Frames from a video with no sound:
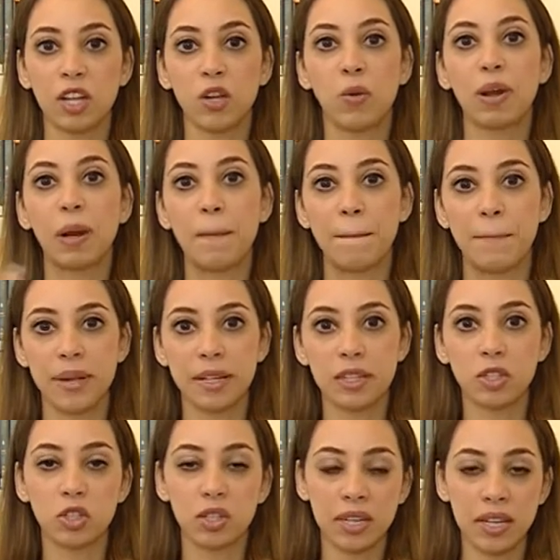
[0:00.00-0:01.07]
and you want to
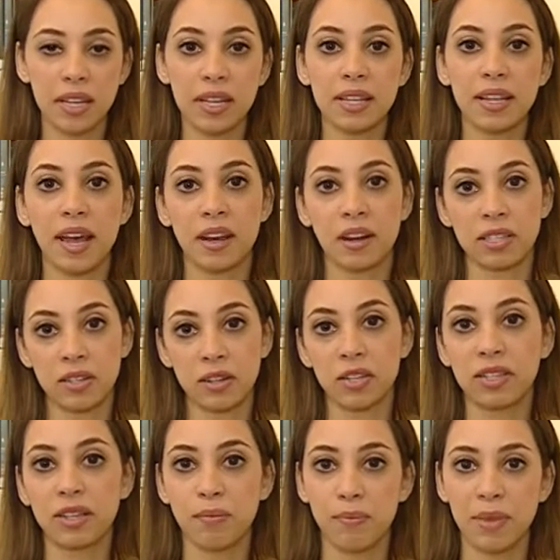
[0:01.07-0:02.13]
binge eat at a
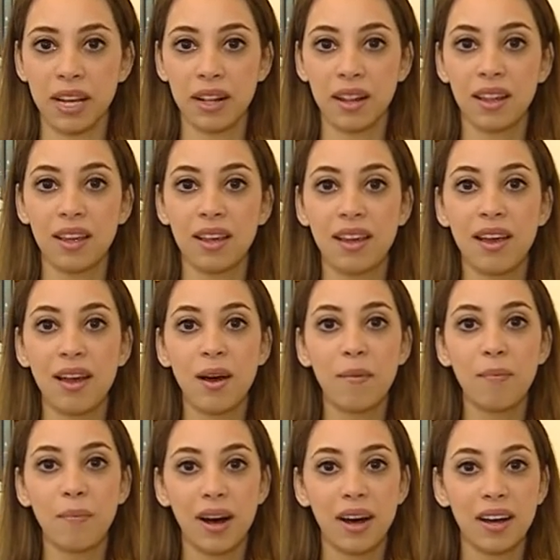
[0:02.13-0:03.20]
certain meal,
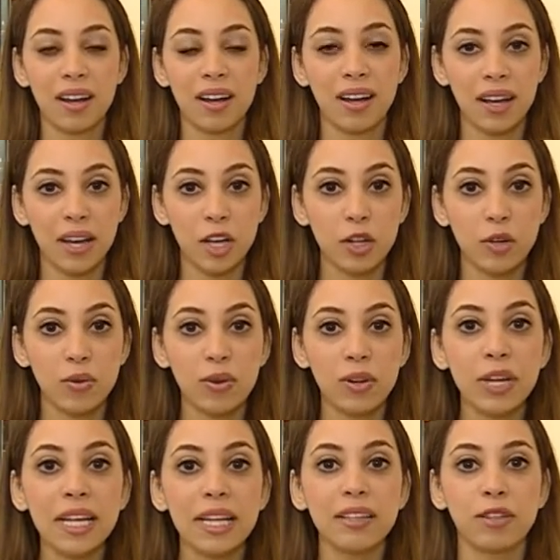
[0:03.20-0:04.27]
but you
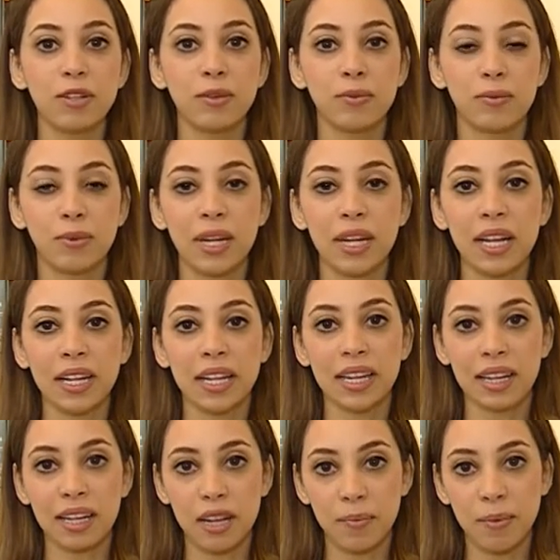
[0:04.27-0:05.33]
need to really
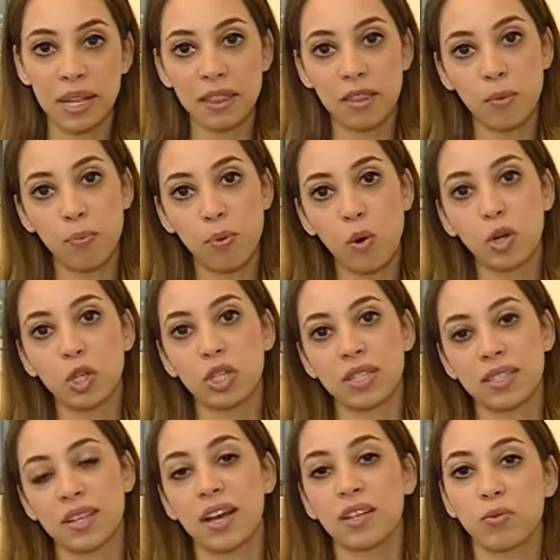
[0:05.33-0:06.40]
limit the portion
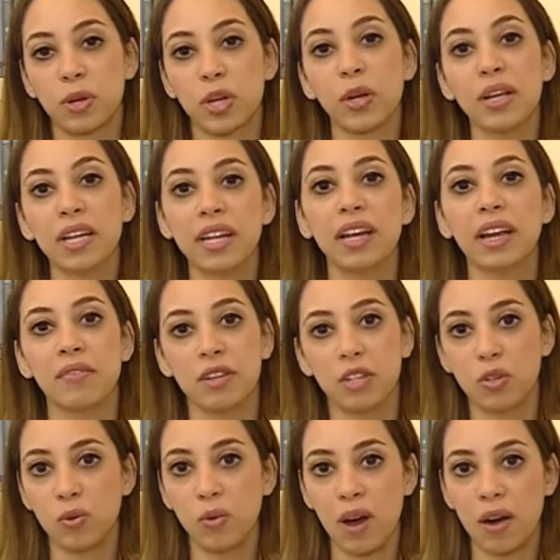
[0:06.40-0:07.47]
size when you're eating every
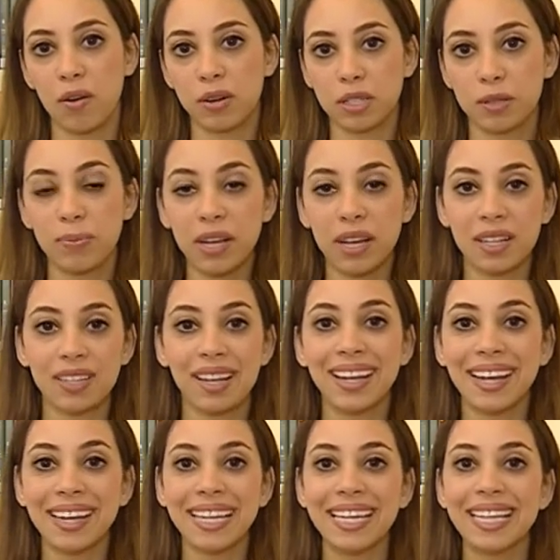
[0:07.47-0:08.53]
2 hours because it
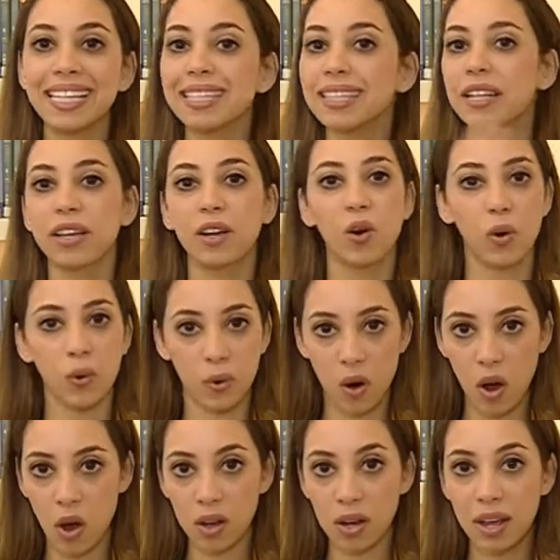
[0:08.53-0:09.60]
can easily go
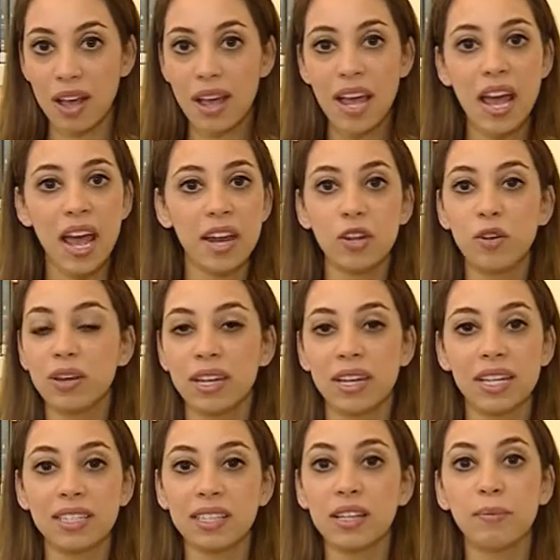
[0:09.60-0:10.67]
wrong and you can
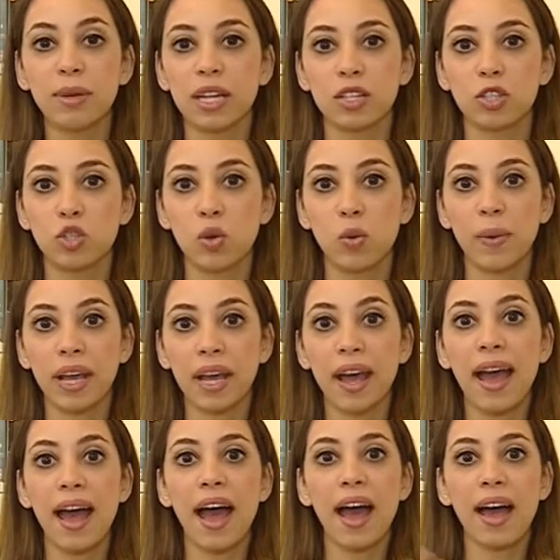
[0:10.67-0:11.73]
easily be consuming
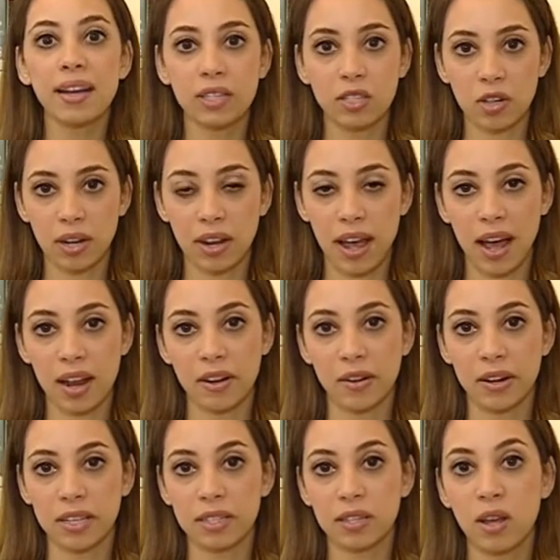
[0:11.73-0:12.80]
extra
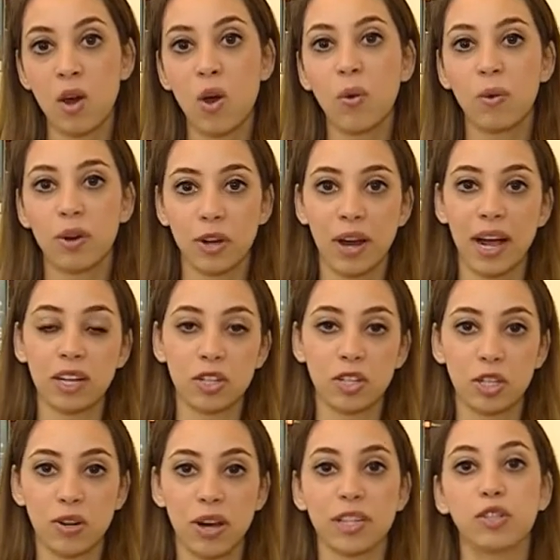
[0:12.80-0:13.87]
calories when you're actually
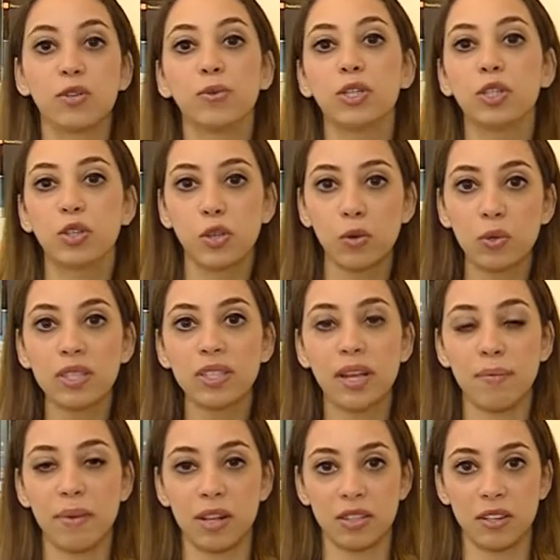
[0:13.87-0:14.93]
trying to reduce the
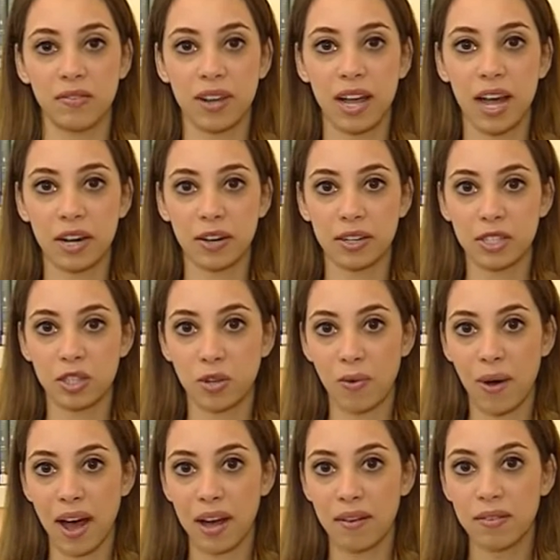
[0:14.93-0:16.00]
amount of calories you
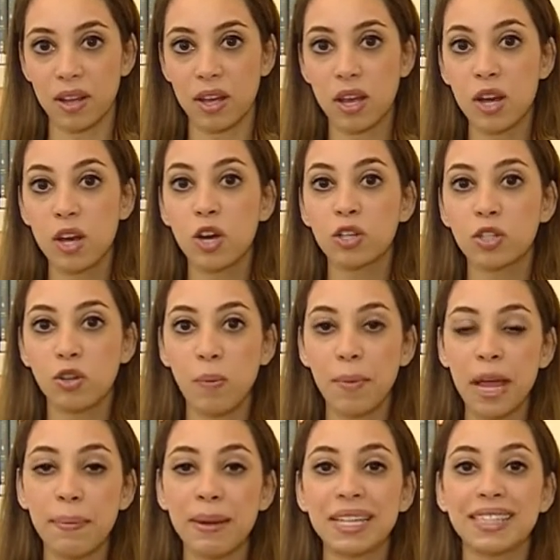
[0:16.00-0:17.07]
have. So
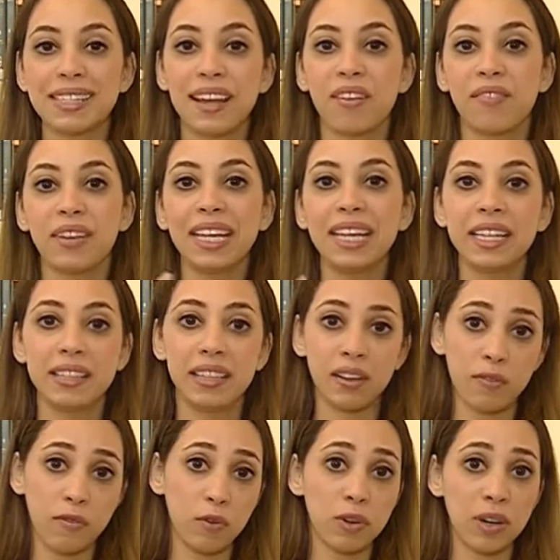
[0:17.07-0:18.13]
maybe instead of eating
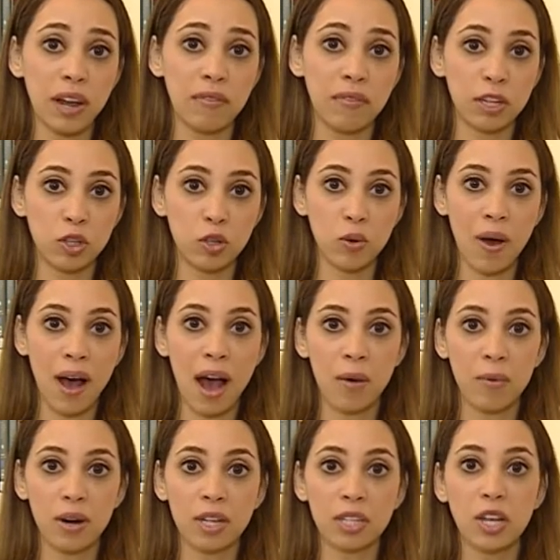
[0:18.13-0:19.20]
food every 2
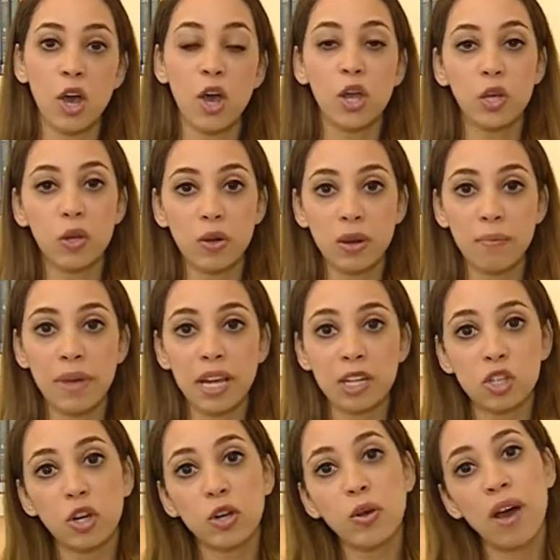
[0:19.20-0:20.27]
hours, you can make
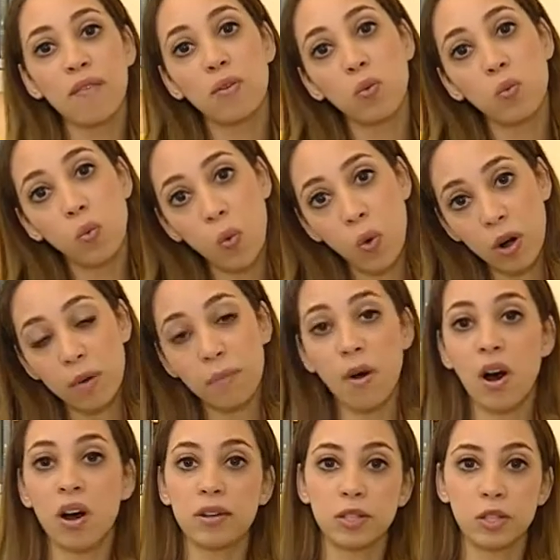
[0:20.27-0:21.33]
sure you have a warm
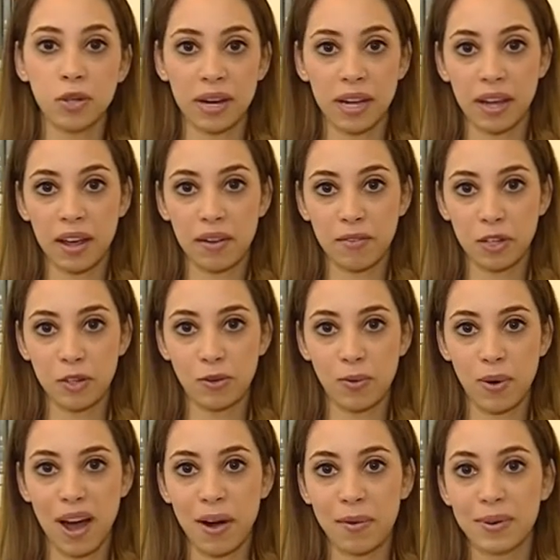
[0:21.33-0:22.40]
hot drink every 2
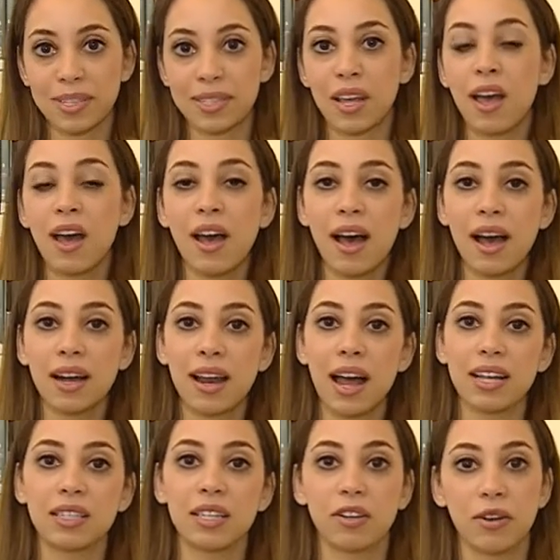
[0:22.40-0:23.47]
hours. A
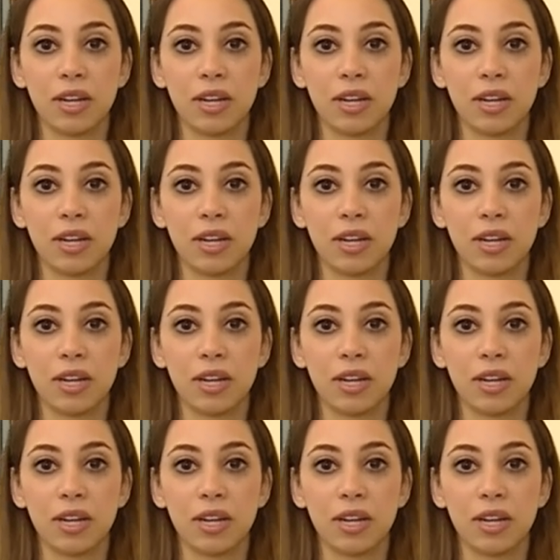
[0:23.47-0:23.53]
glass of